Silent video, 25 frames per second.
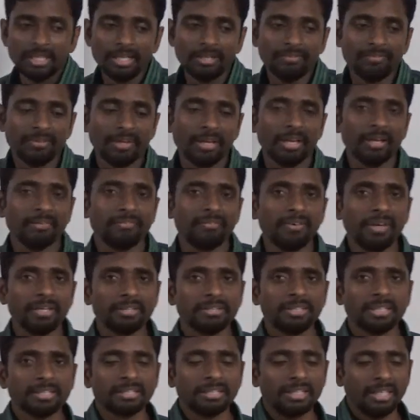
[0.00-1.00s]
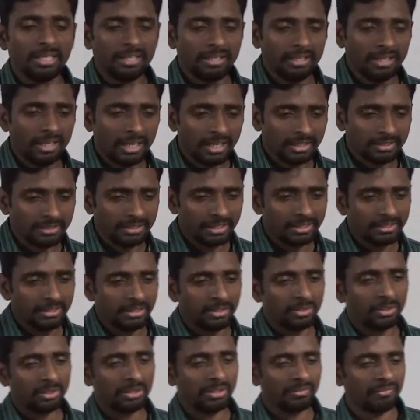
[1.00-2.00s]
If f dash x is less than
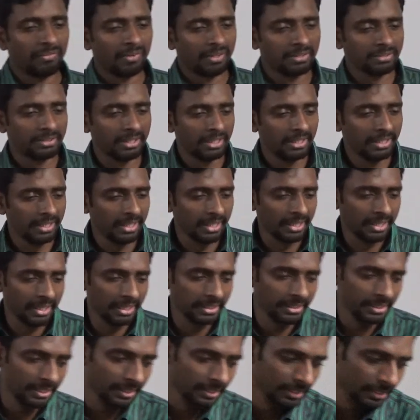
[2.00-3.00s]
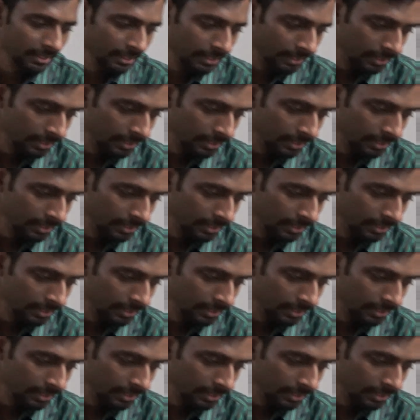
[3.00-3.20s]
0, the function is decreasing.